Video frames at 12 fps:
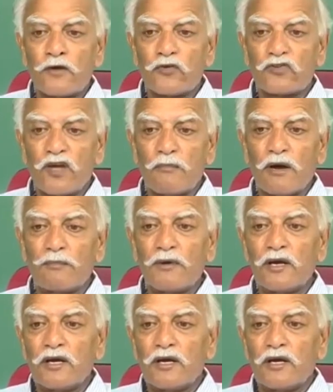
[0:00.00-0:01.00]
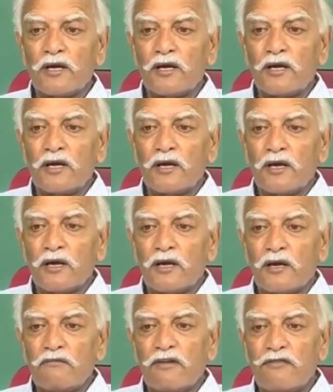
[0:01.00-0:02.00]
To sum up,
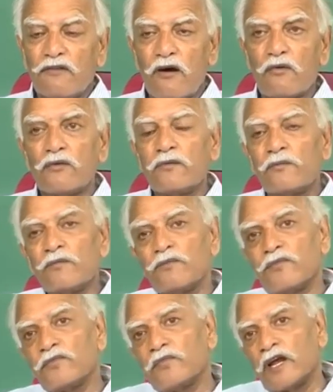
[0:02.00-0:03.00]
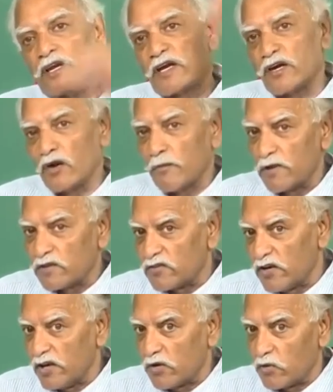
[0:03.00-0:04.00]
we found that economic
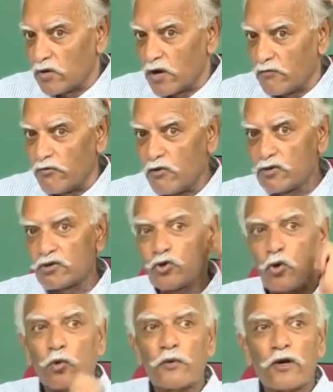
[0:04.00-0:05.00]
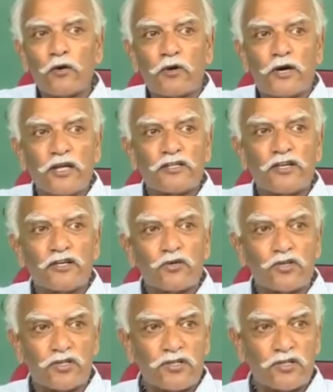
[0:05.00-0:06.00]
theory could afford to overlook
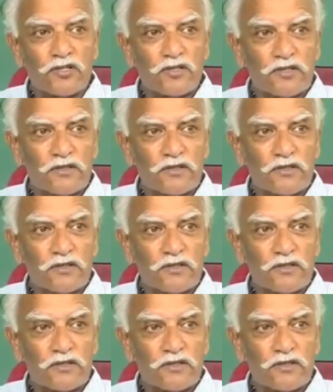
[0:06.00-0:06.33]
institutions